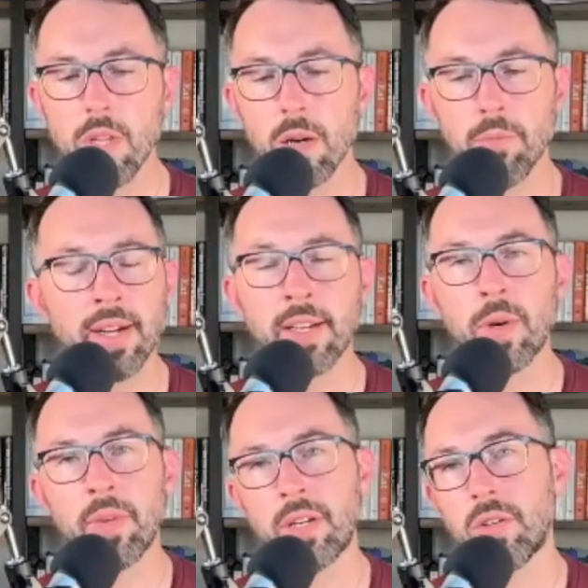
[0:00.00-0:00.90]
pregnant
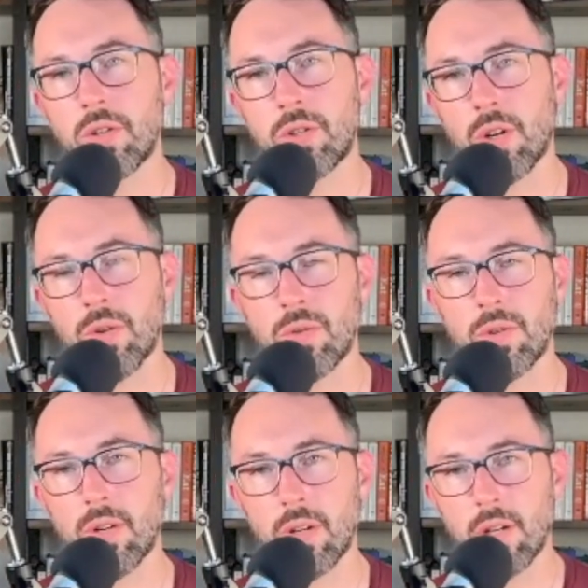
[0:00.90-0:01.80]
women don't
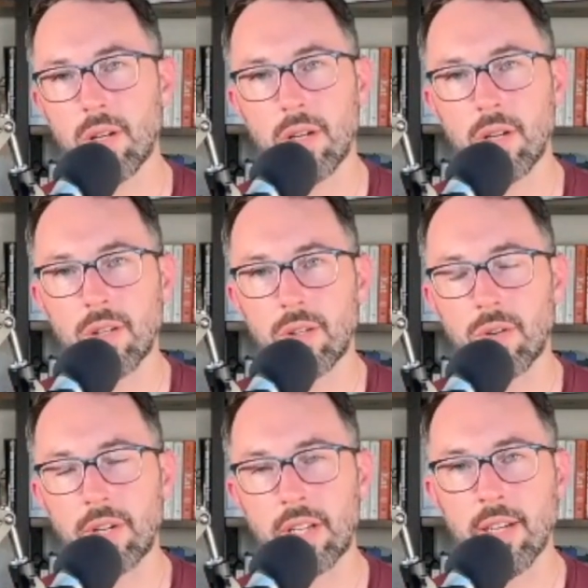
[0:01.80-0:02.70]

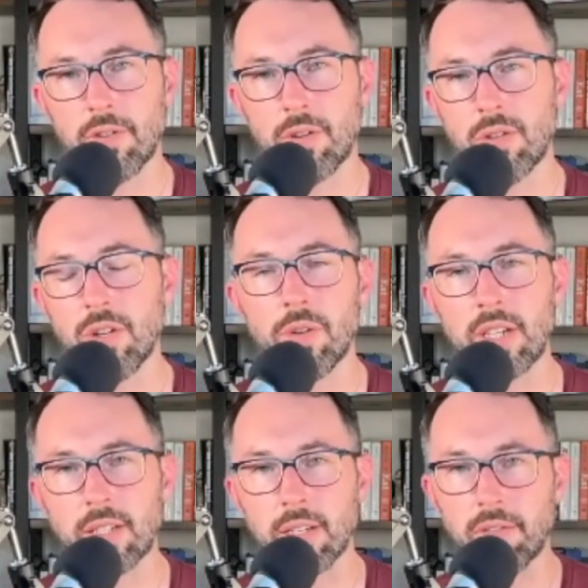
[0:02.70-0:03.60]
eat liver. No one
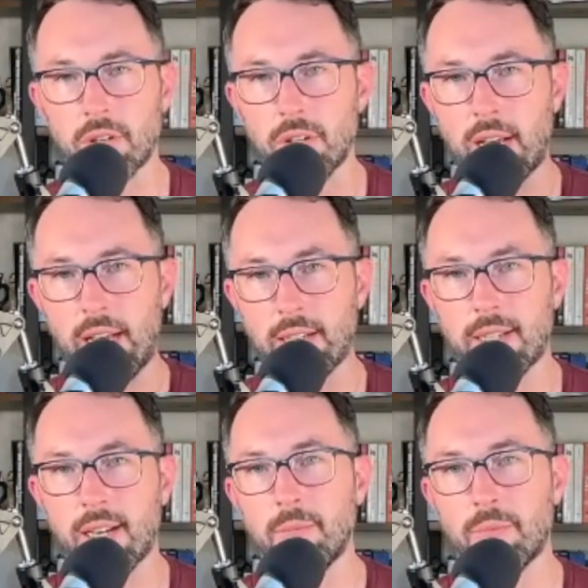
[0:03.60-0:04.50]
eats liver.
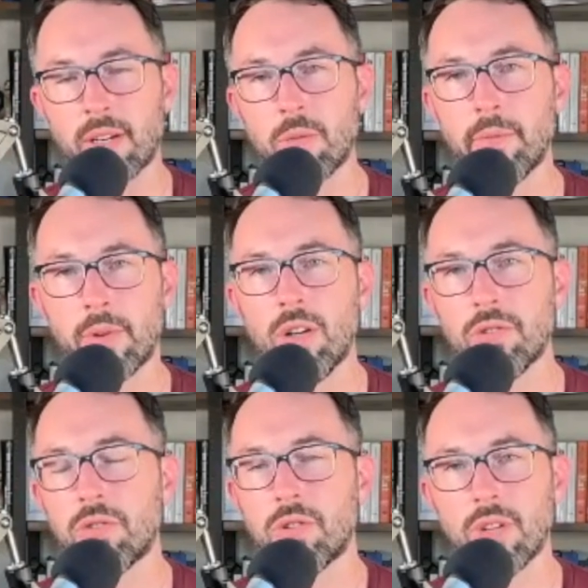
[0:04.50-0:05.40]
And then pregnant women
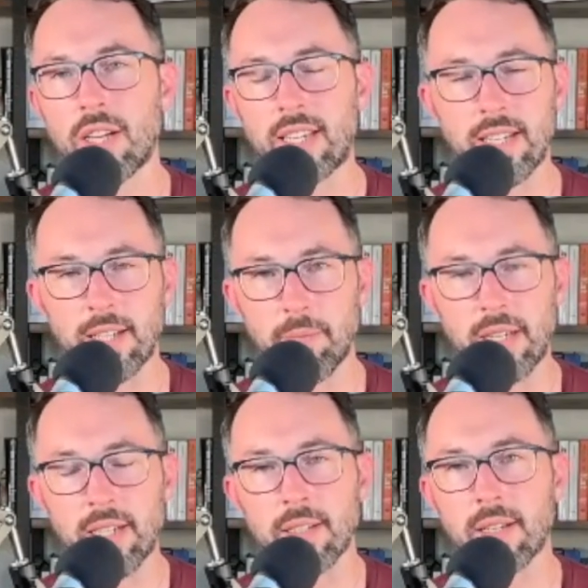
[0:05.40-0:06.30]
also don't like eating
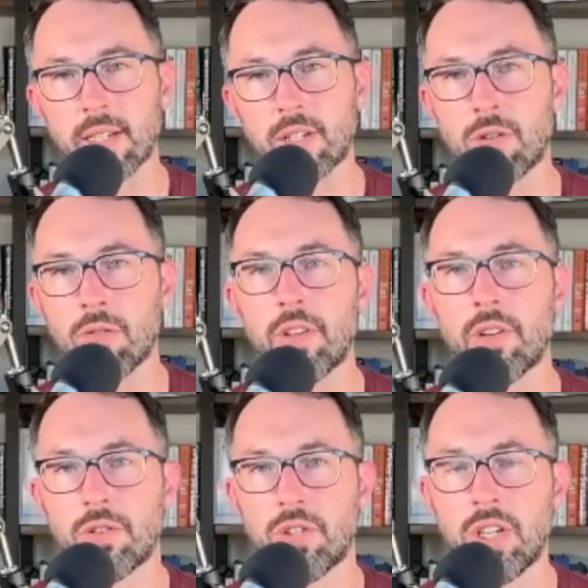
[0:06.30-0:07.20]
beans. Like generally
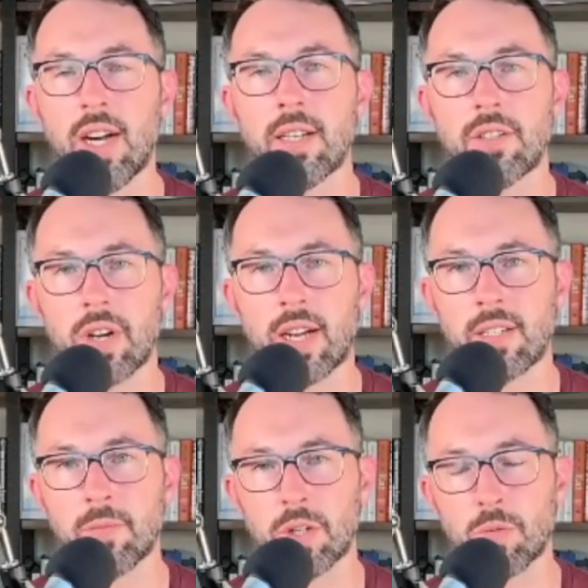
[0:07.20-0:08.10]
their GI tract
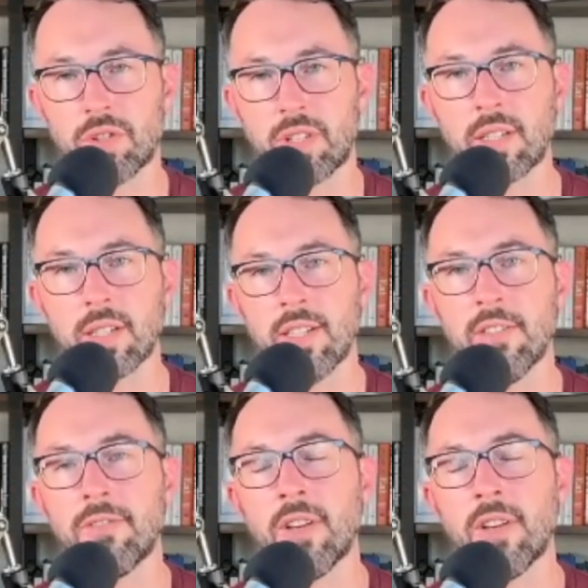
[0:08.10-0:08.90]
is much more sensitive.